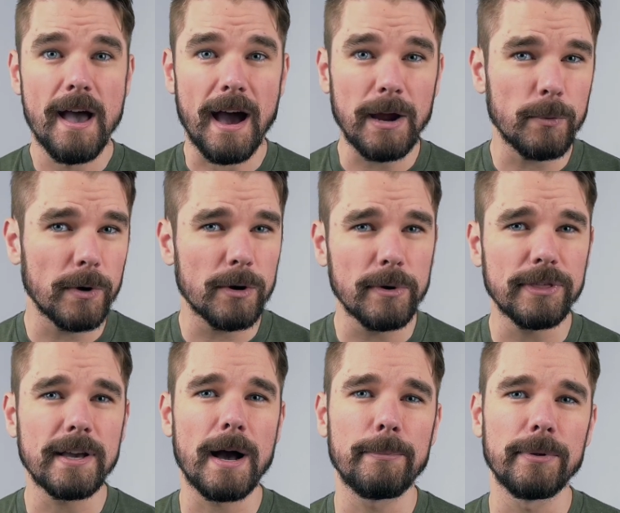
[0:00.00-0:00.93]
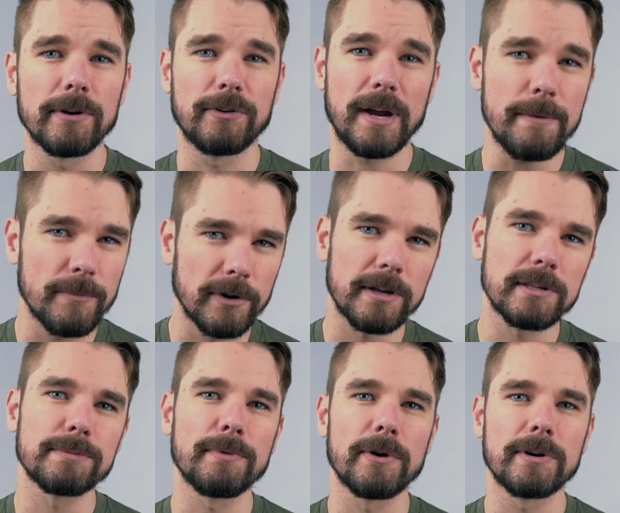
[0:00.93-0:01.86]
I work with a couple great
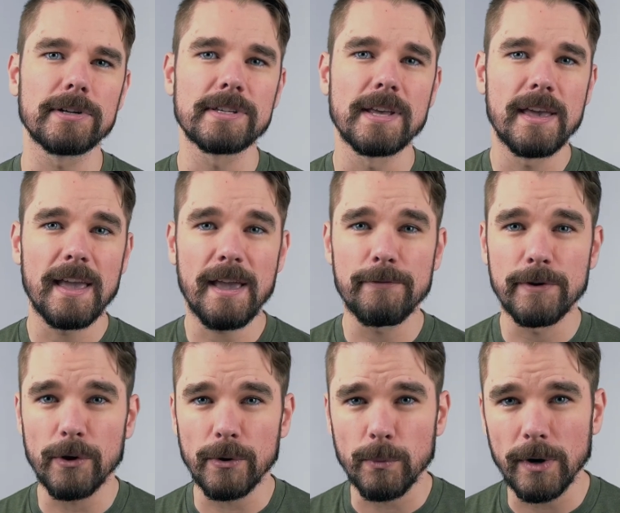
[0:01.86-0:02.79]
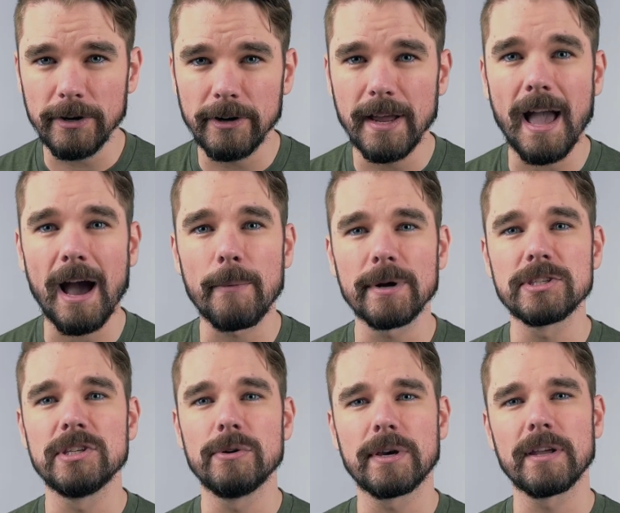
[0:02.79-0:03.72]
mortgage brokers. If you're wondering how
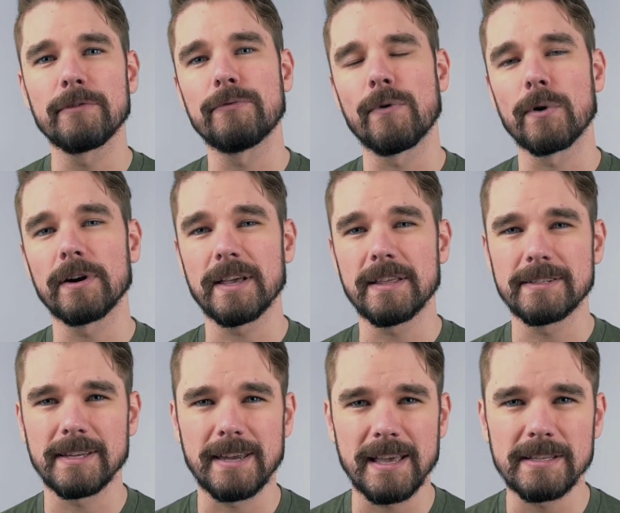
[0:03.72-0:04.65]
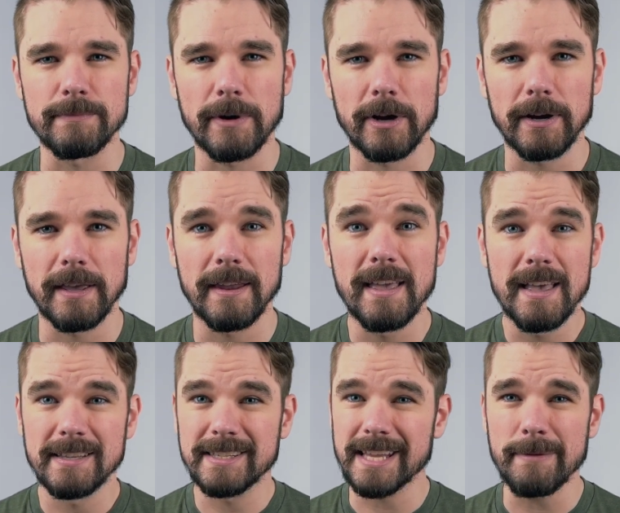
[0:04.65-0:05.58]
much you can afford in today's market,
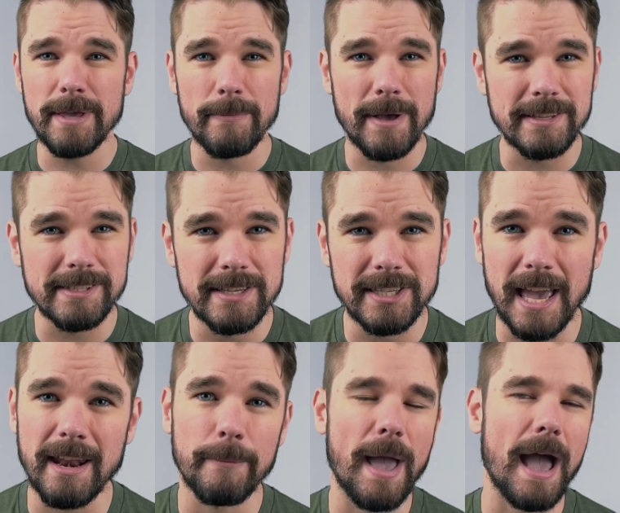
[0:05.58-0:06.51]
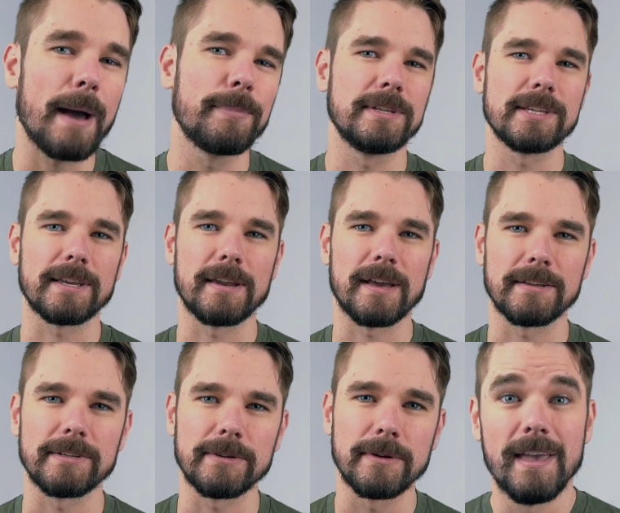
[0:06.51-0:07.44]
send me a message and I'm happy to
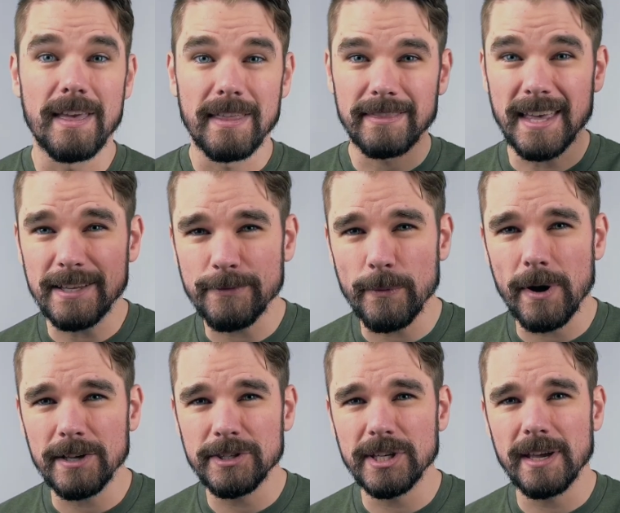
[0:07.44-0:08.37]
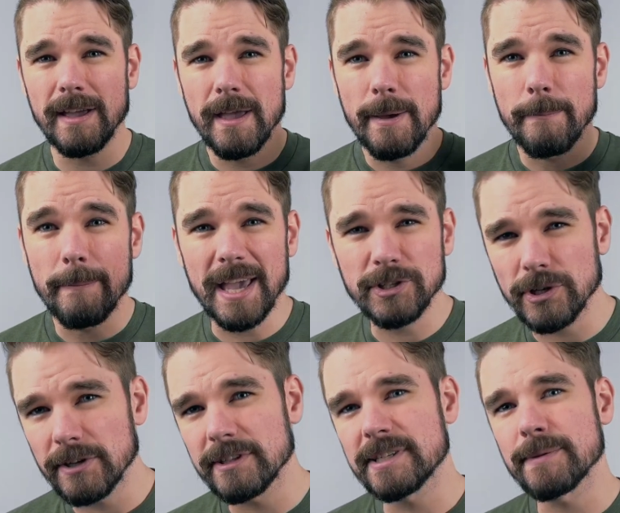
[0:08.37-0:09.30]
connect you. Thanks for watching. Make
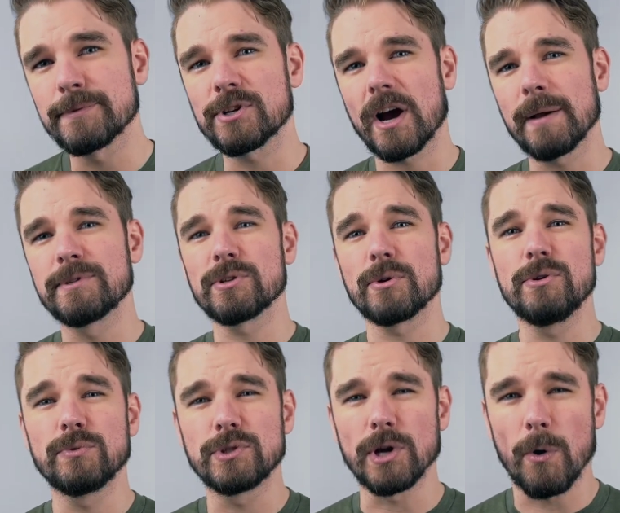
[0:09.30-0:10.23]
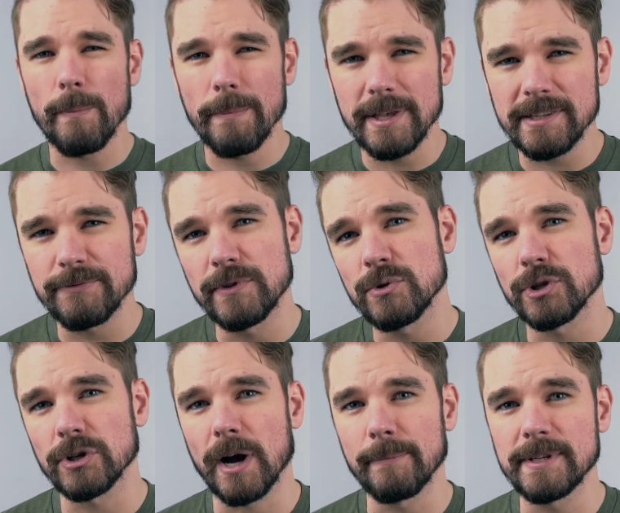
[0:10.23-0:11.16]
sure to subscribe so you don't miss
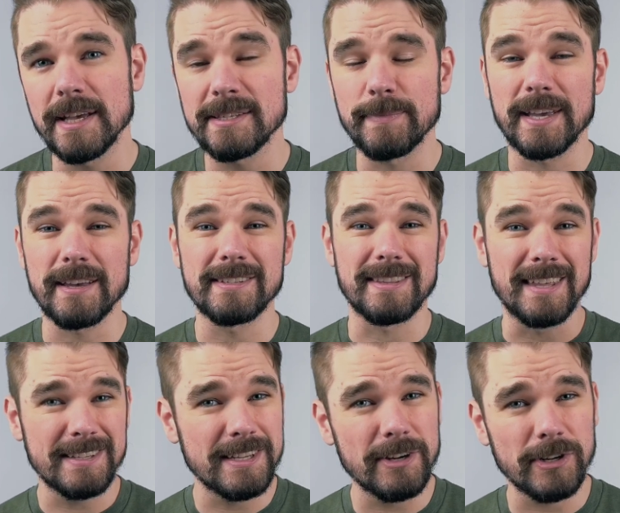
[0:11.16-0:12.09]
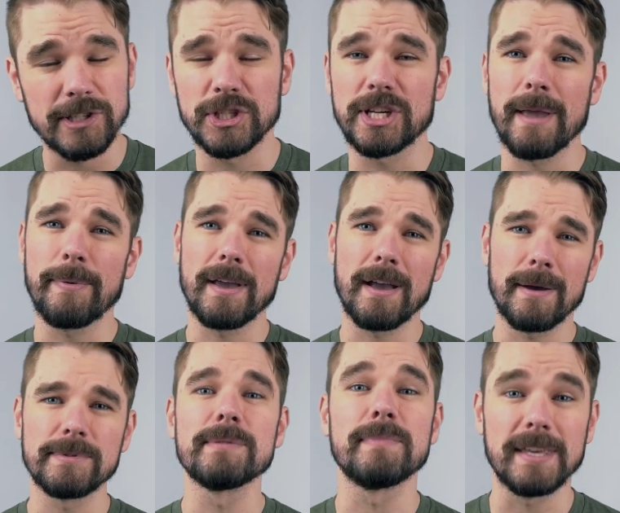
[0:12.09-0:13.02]
future updates because this year is shaping
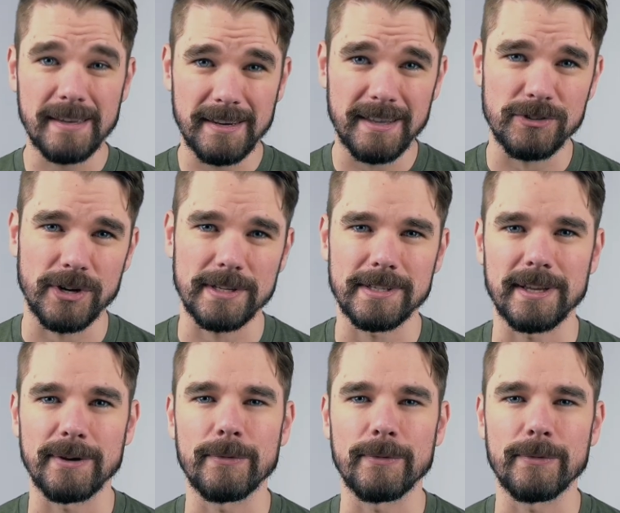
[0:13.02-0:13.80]
up to be an interesting